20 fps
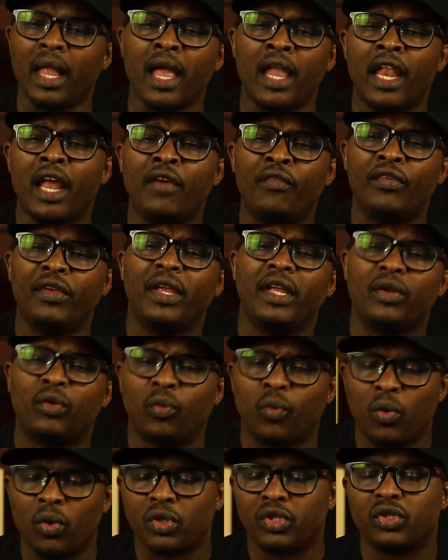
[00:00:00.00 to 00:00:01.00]
navigate
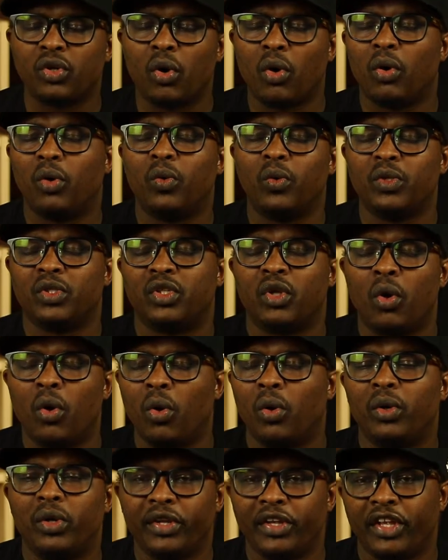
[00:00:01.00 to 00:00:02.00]
what's always
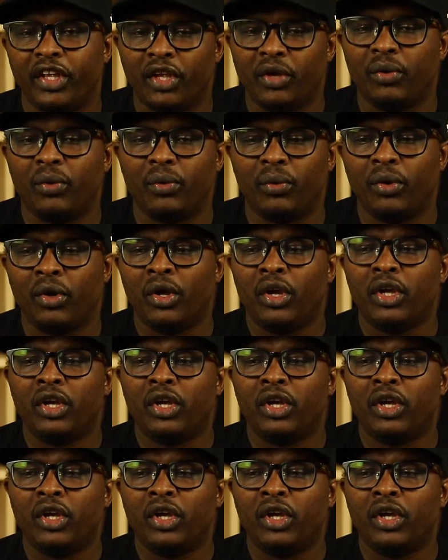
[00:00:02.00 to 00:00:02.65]
holding you.